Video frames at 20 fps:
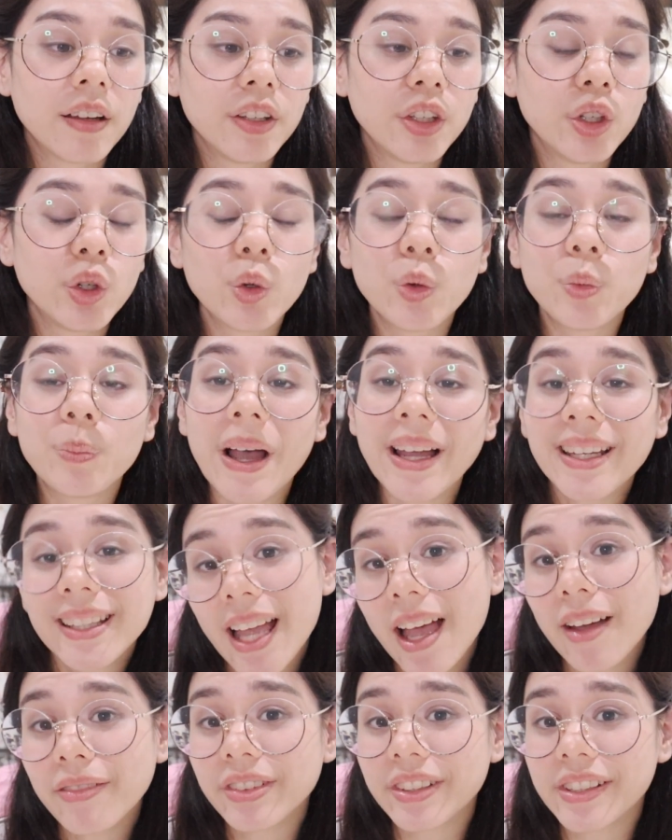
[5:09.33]
You might
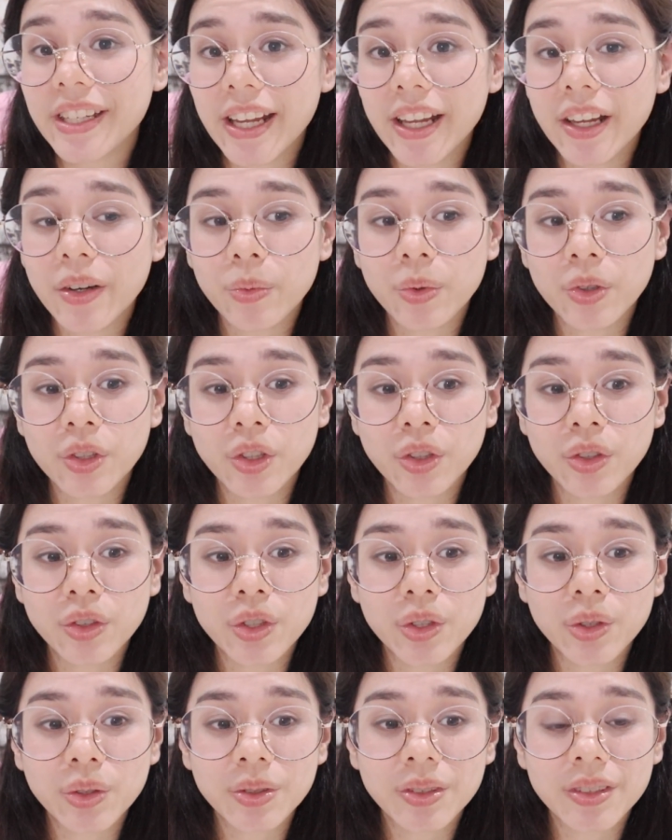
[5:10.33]
have a day where you
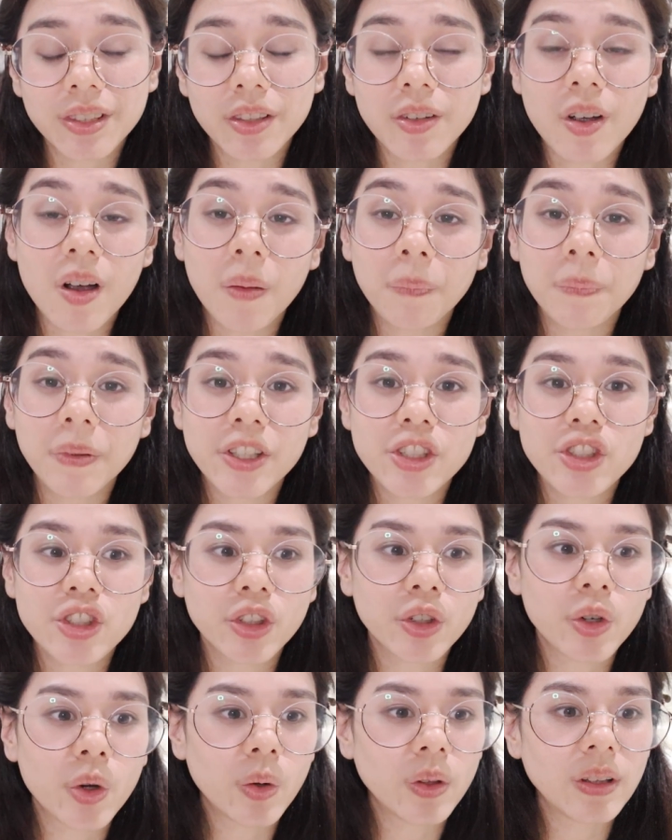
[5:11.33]
don't accomplish
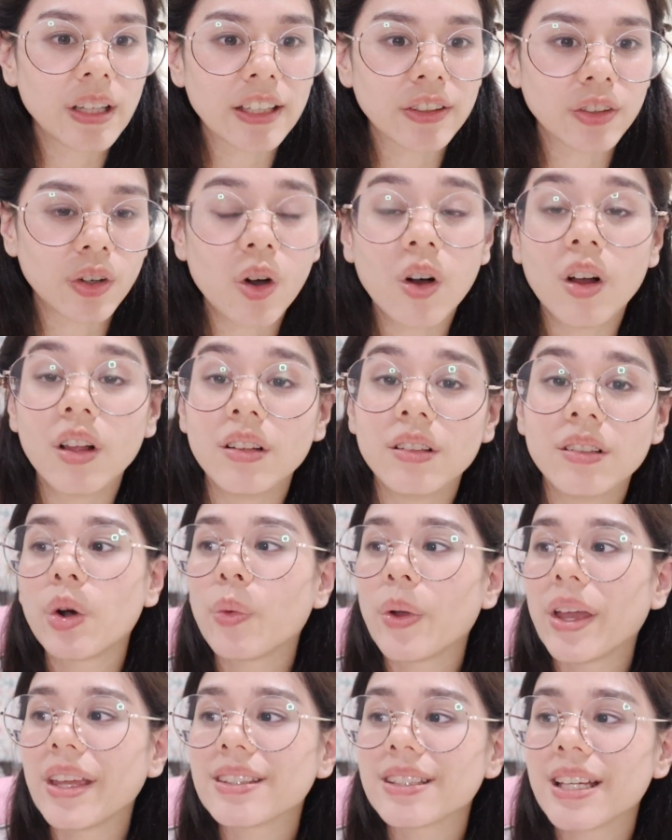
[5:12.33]
your goal at all. So a
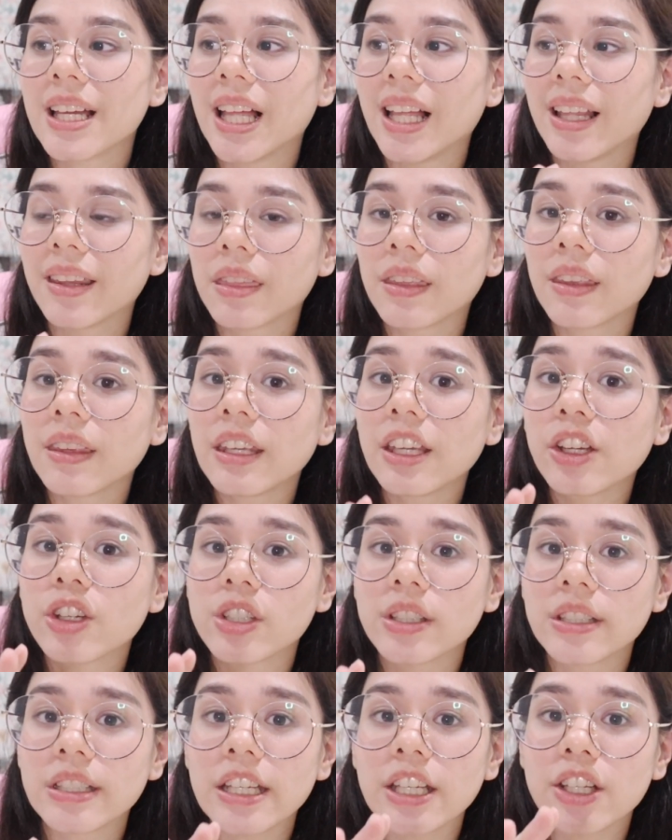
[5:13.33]
way to healthily
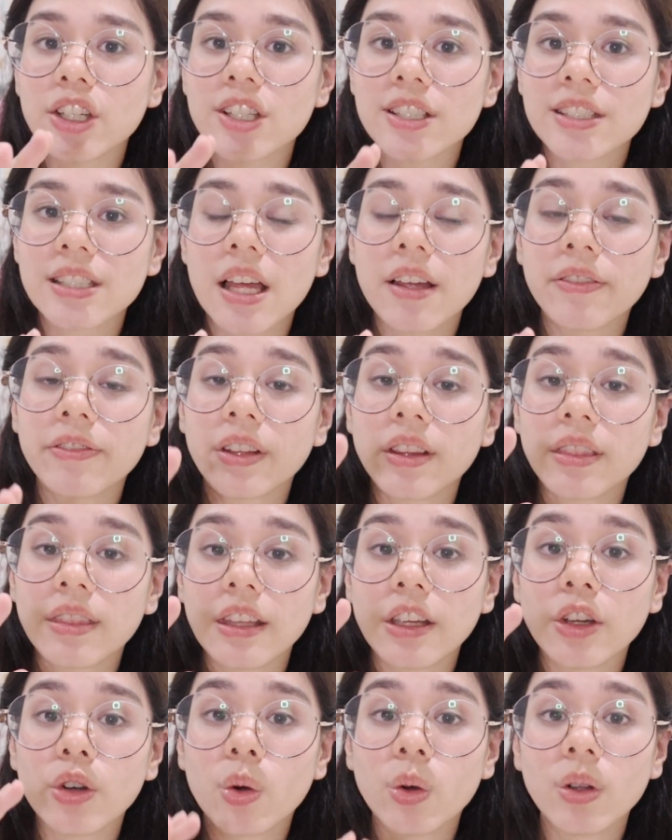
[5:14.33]
critique yourself in
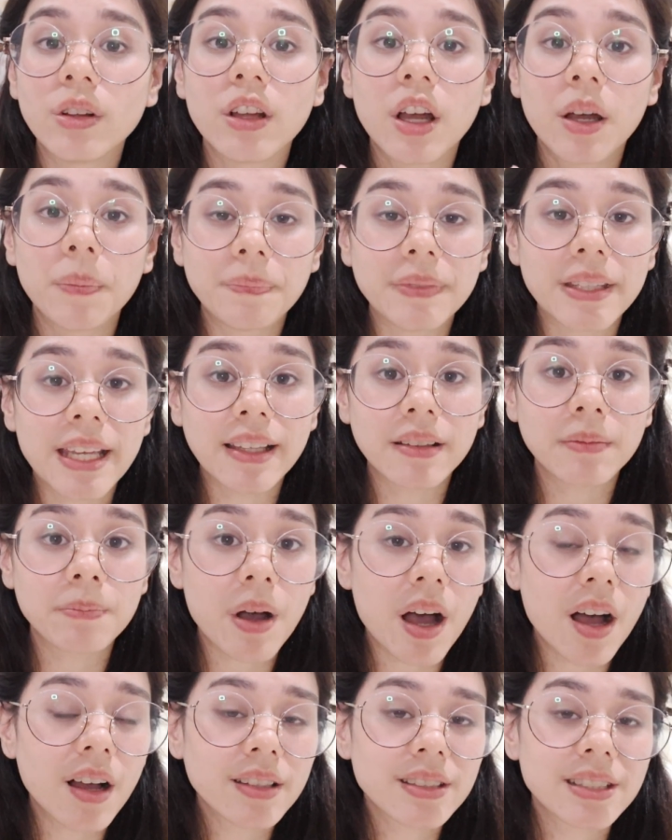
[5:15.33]
the goal update
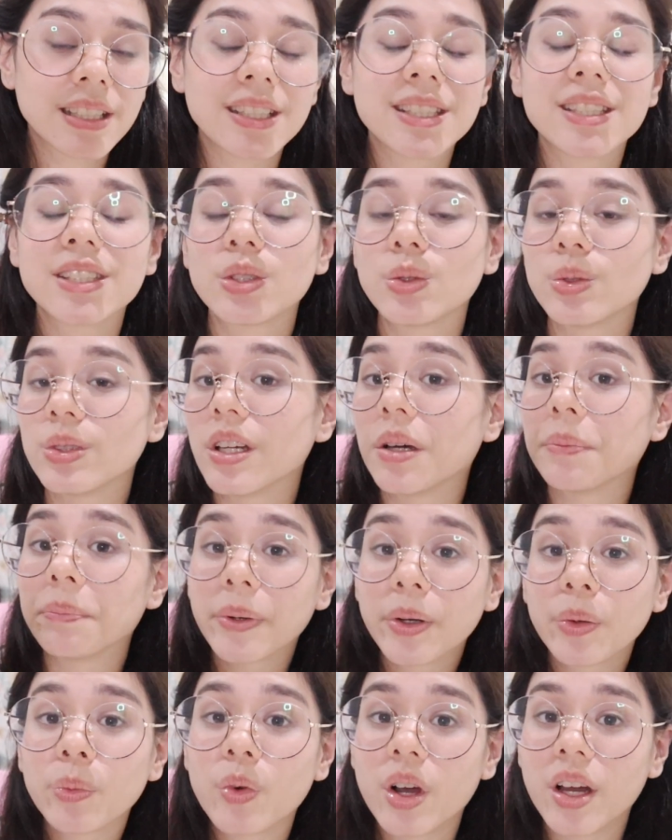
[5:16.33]
box is to,
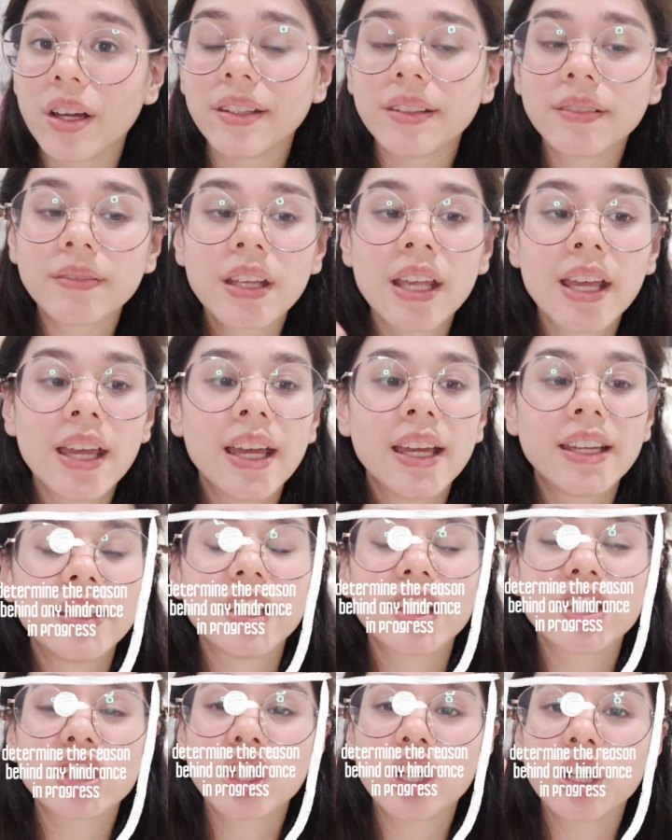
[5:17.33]
number one,
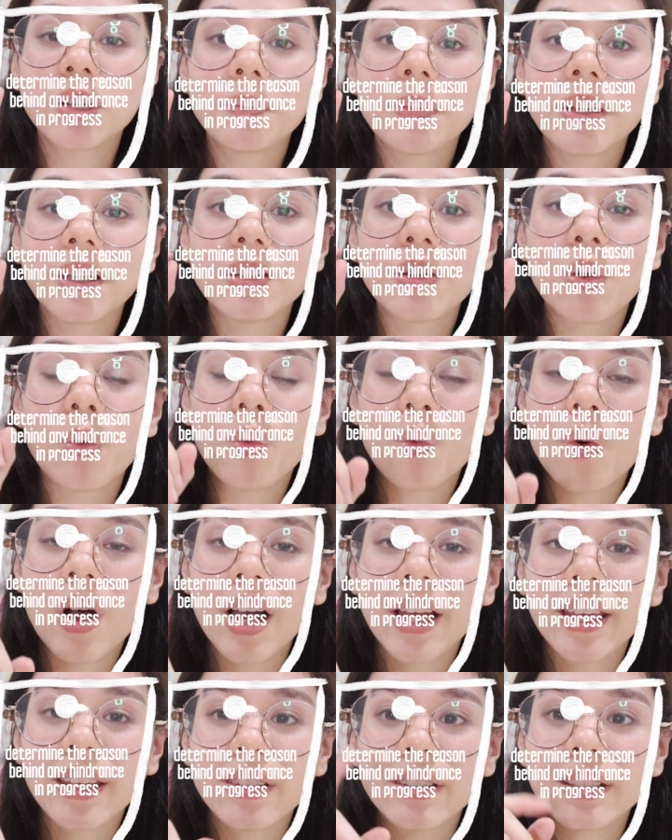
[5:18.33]
determine
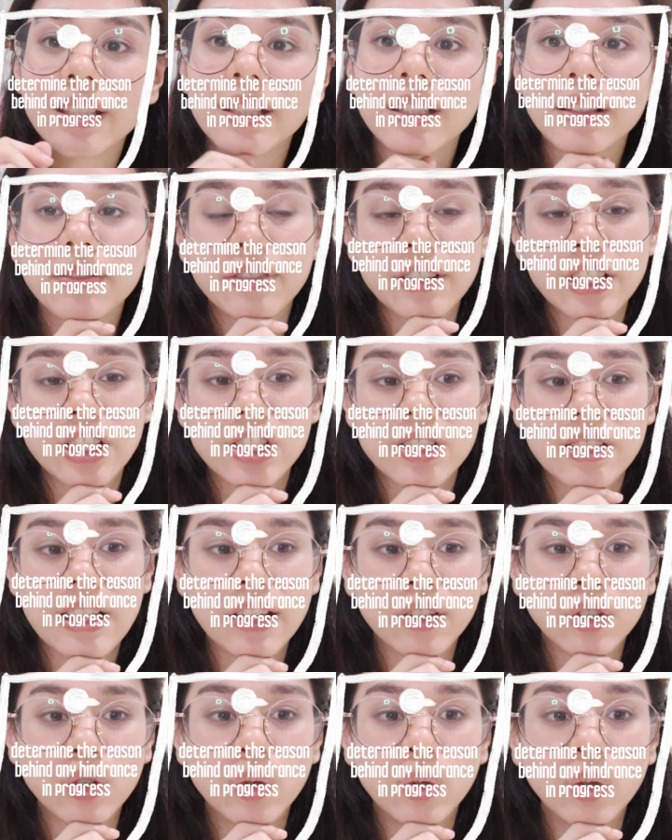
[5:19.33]
why you didn't finish
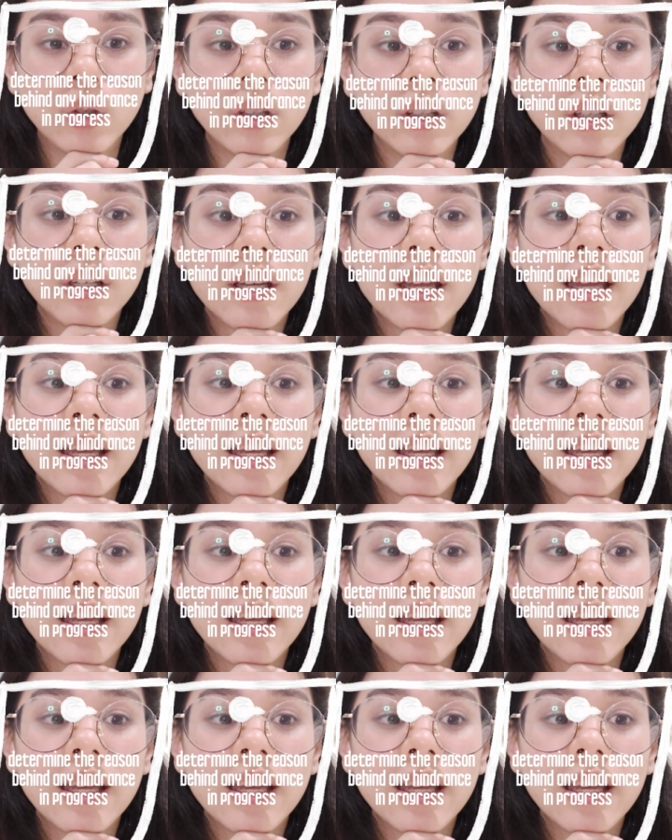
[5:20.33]
that goal.